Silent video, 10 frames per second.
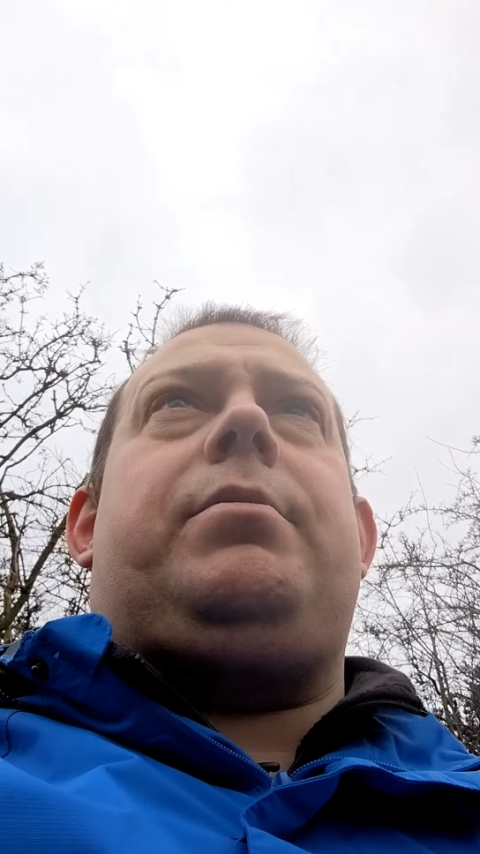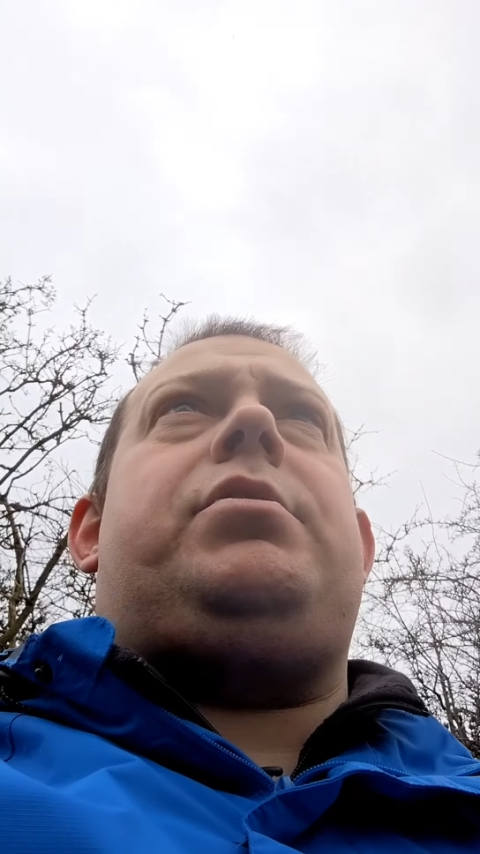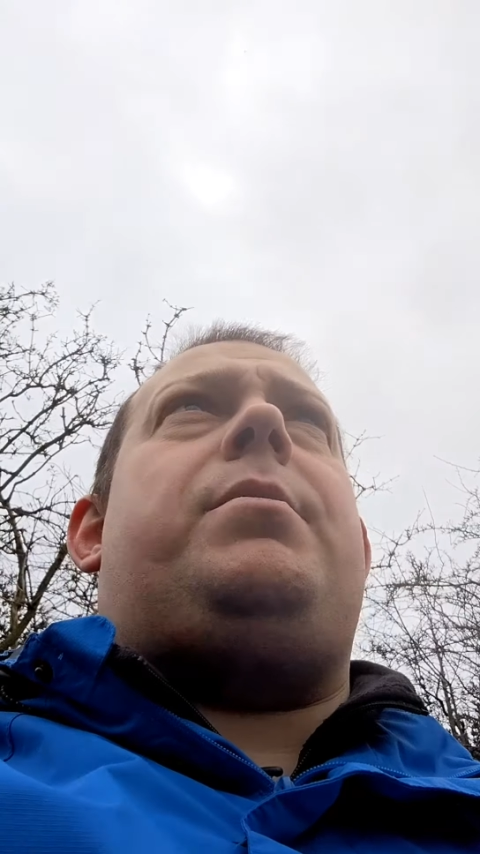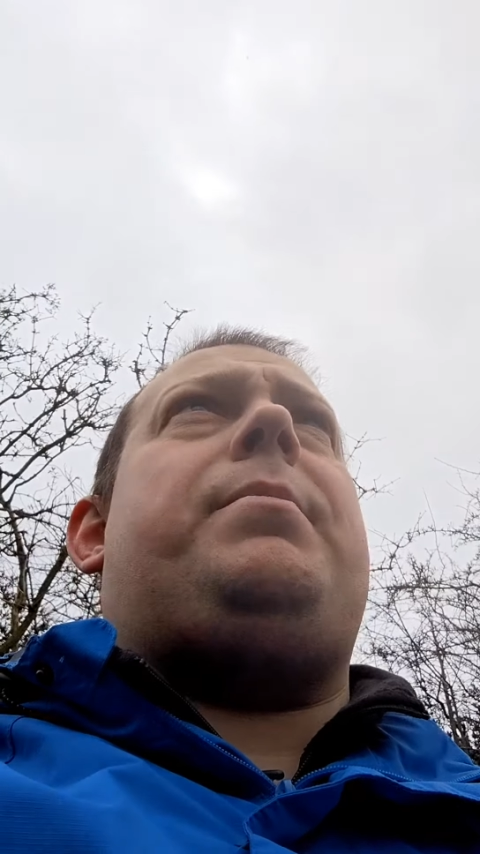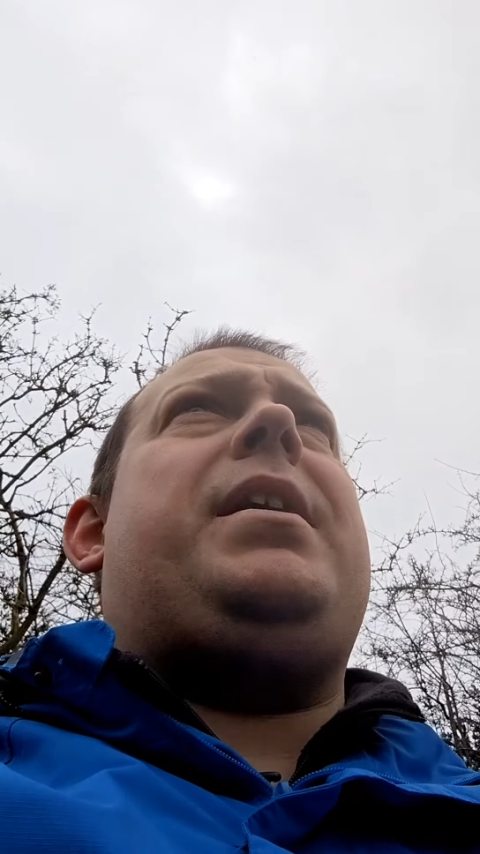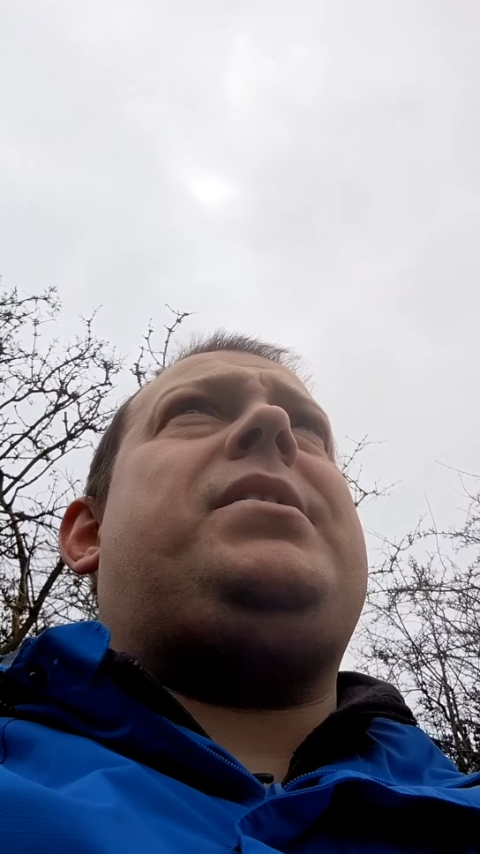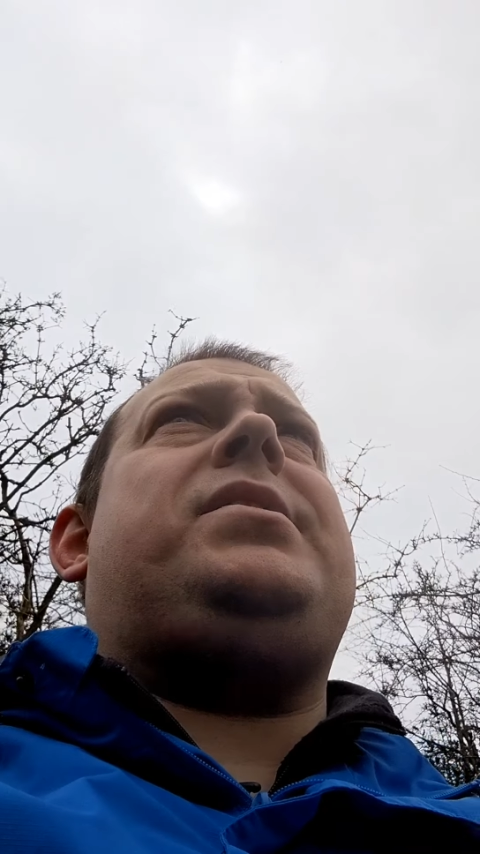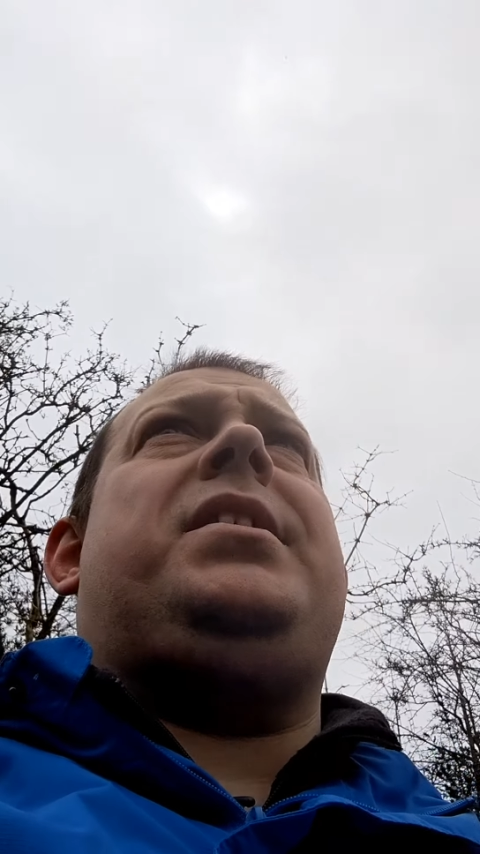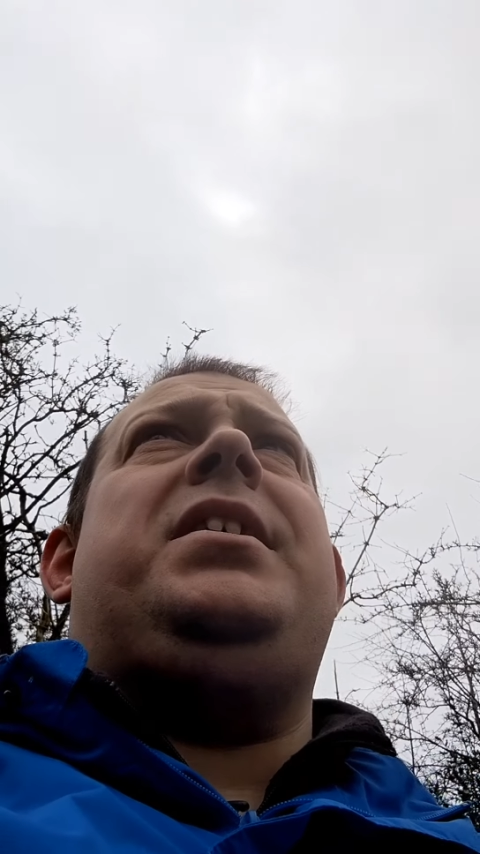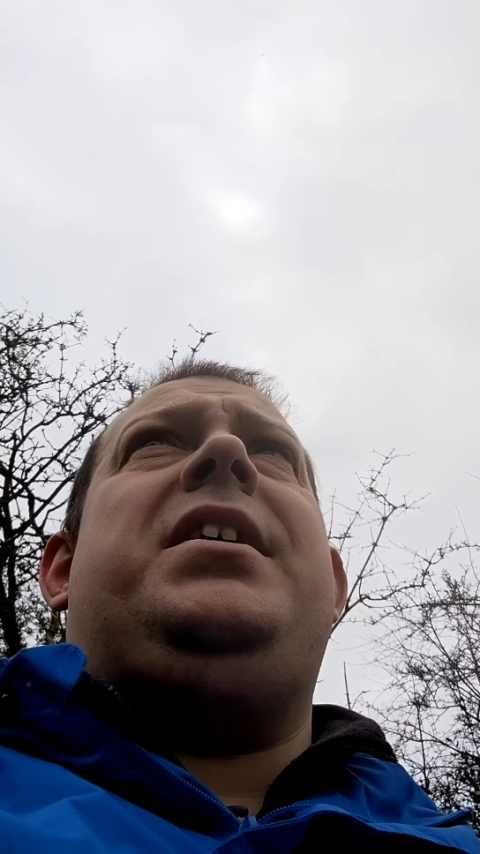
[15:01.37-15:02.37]
I'll try my
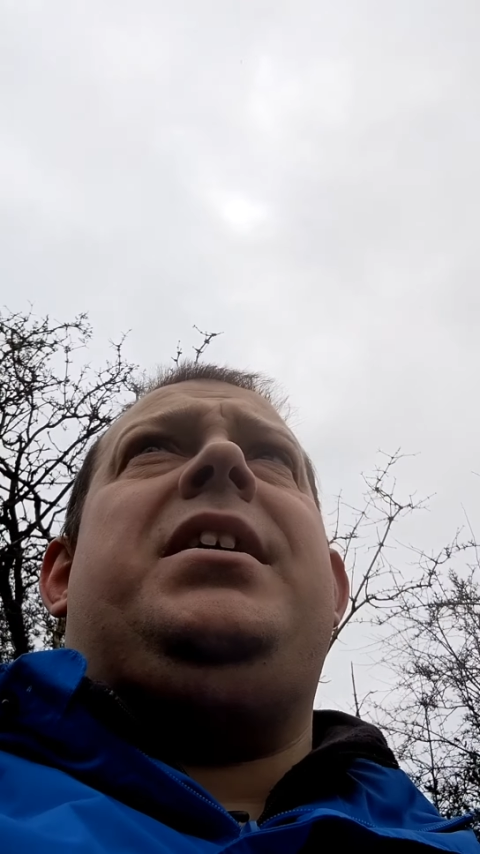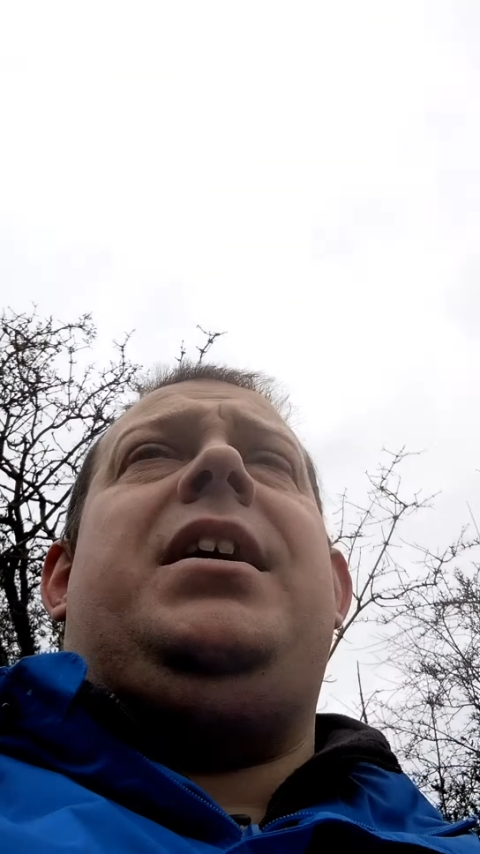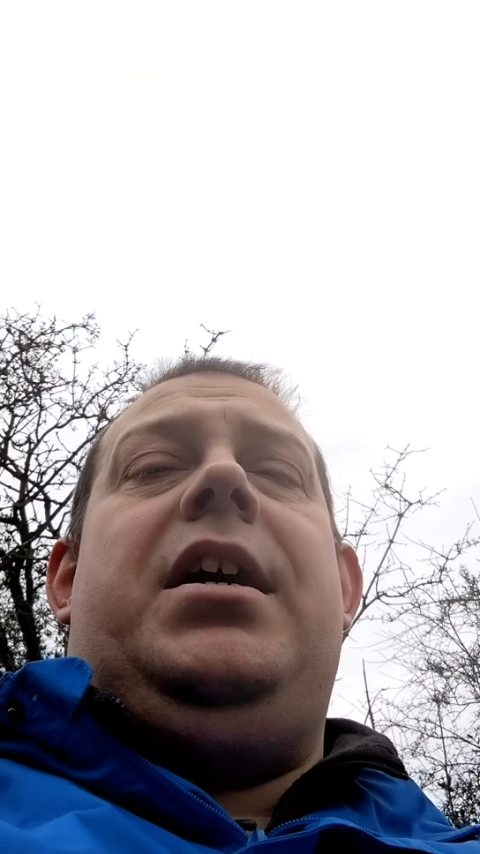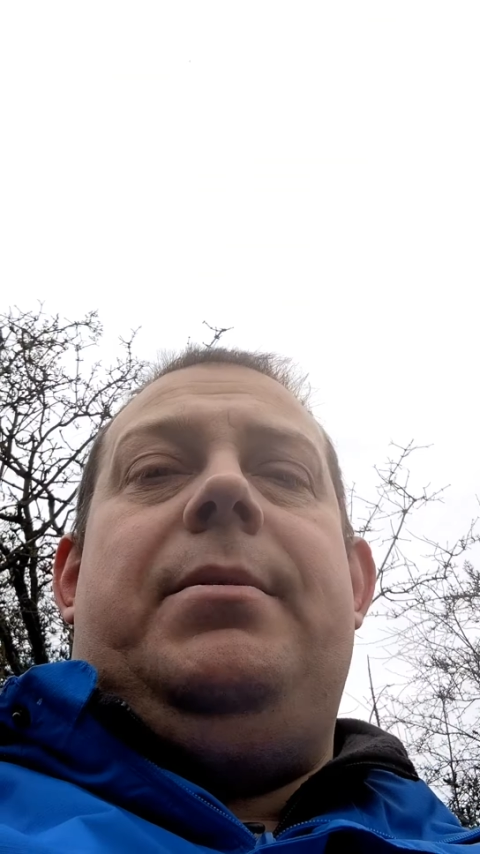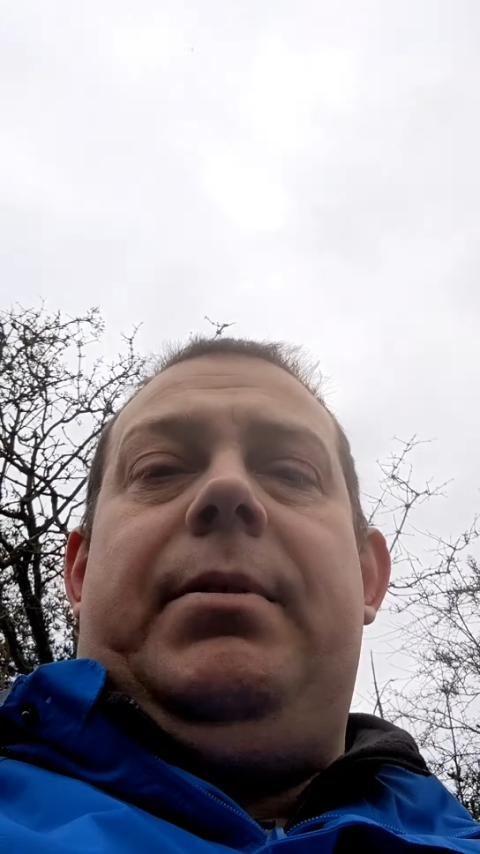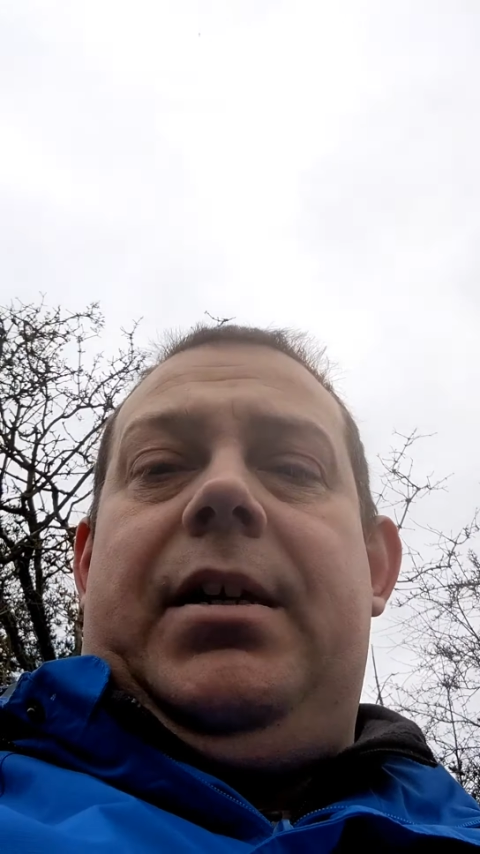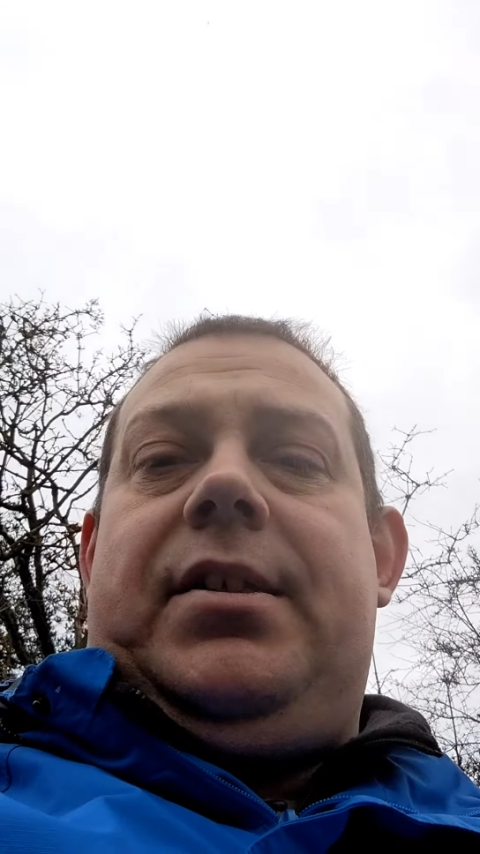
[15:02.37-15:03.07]
best. But like